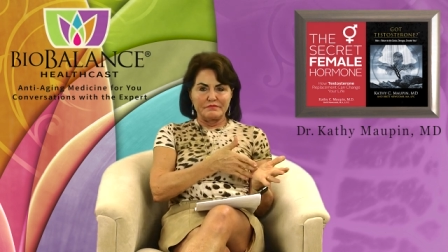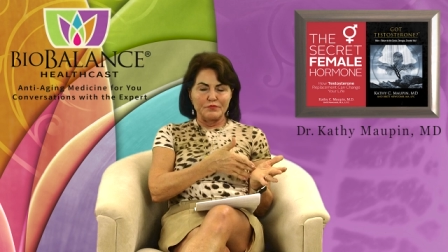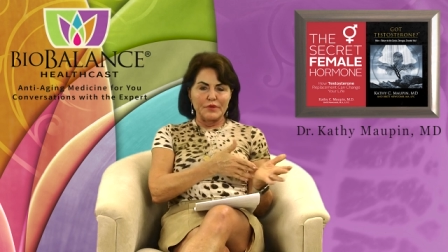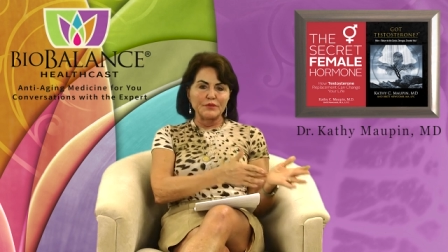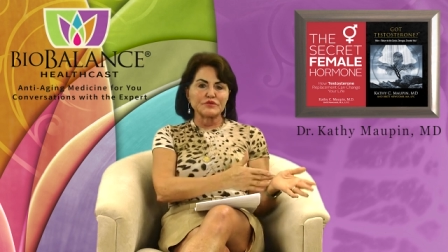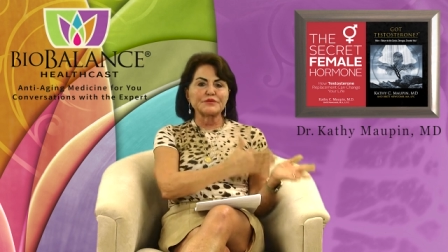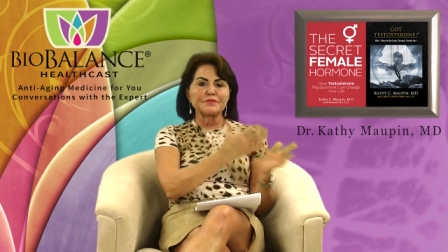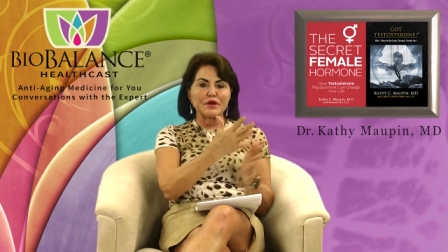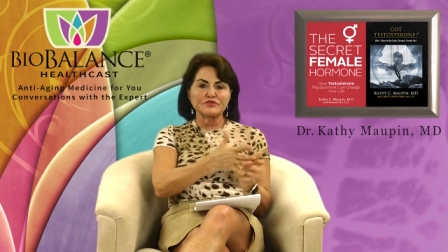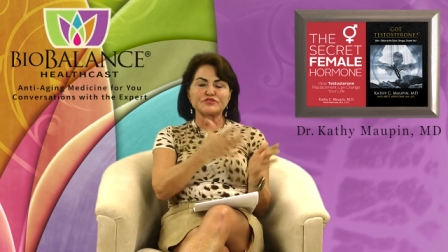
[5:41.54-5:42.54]
we were
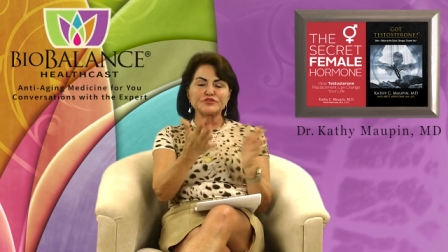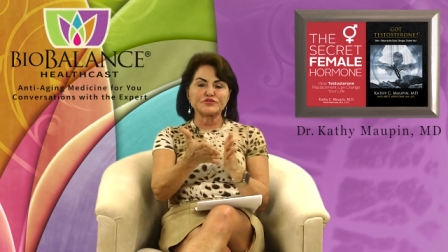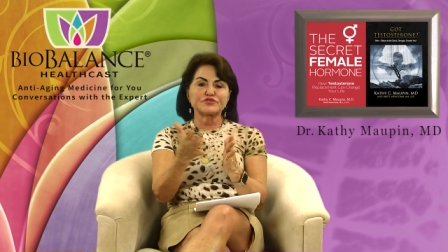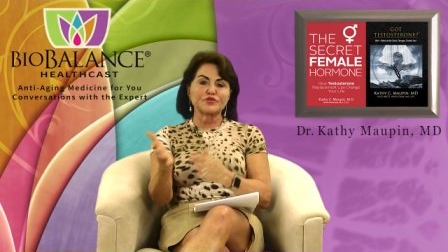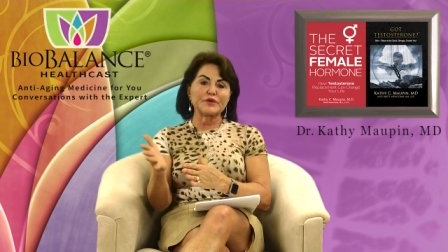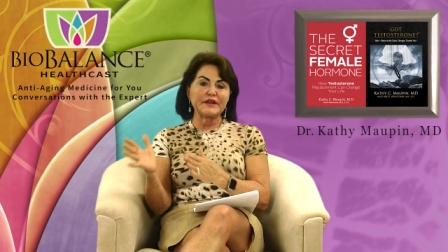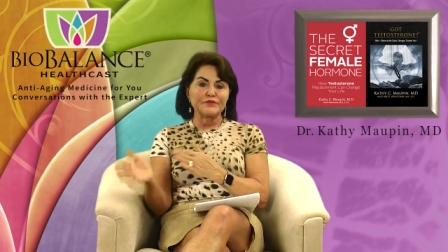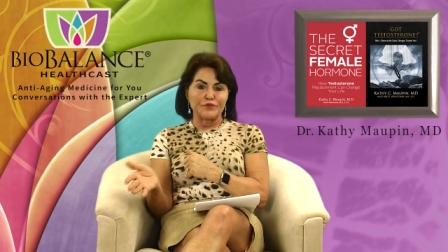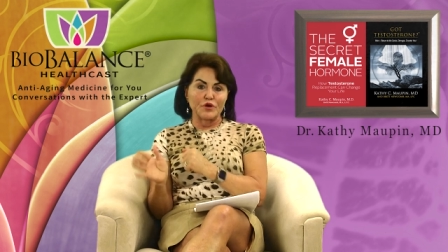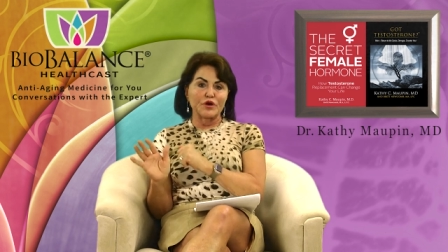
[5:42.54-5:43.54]
supposed to screen
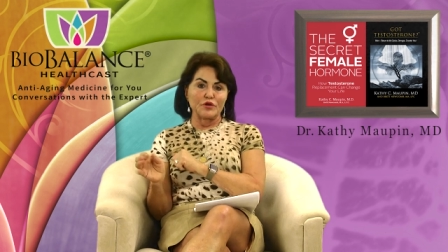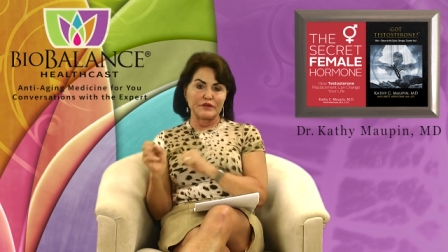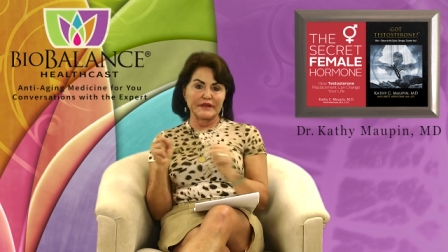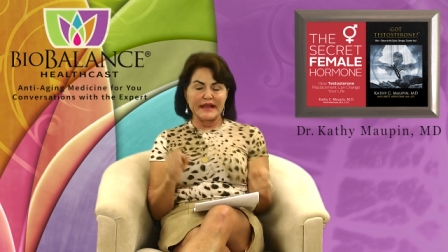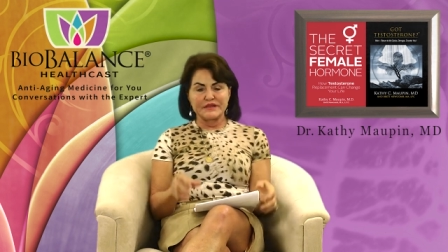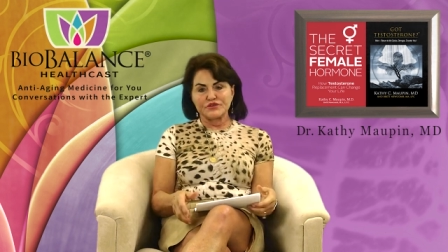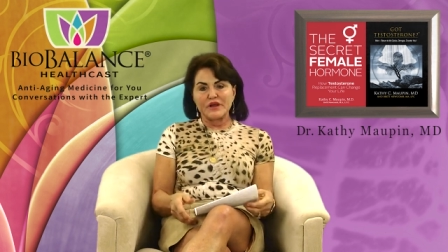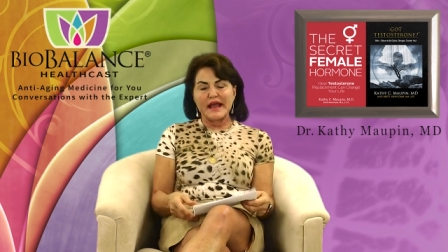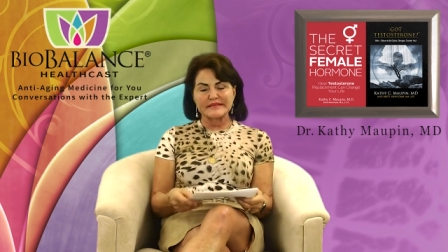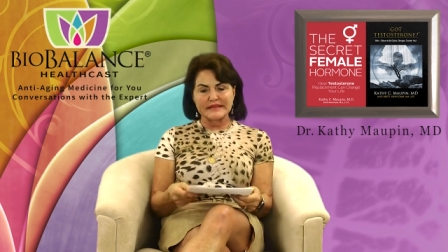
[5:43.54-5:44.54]
for colon cancer
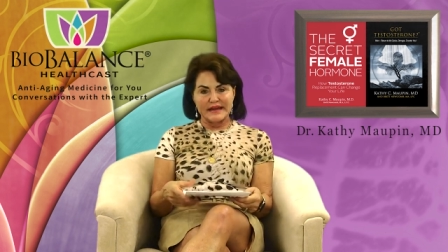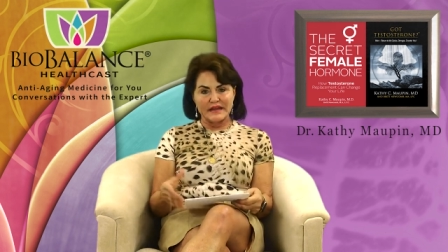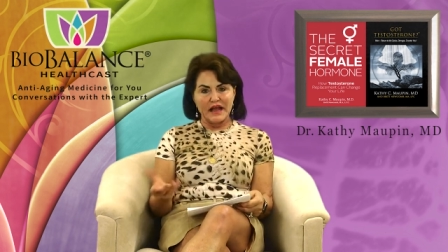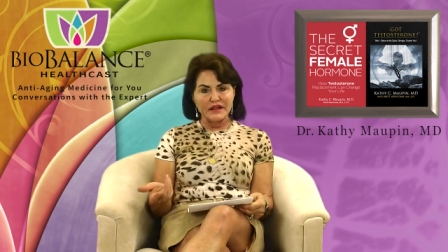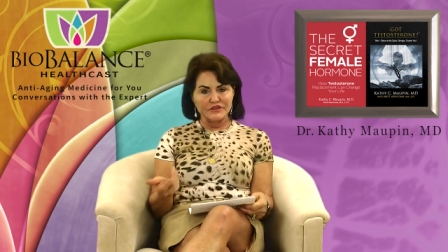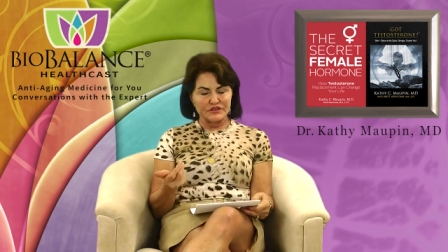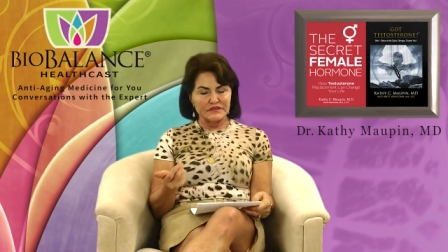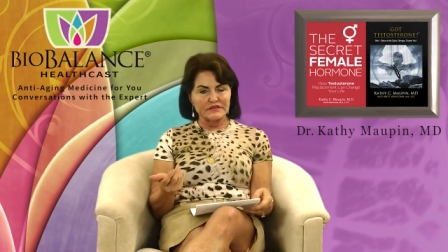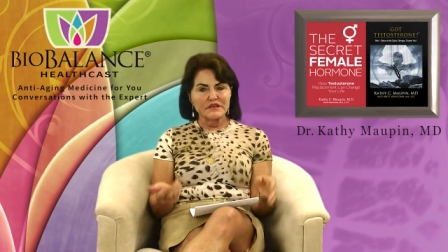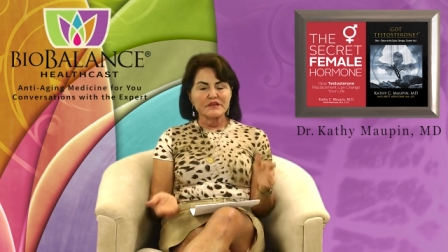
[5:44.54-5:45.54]
as
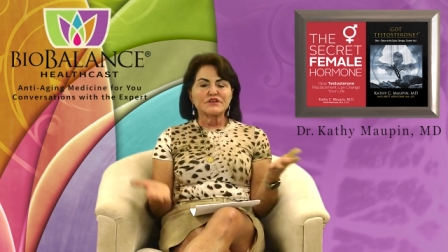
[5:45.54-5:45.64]
gynecologists.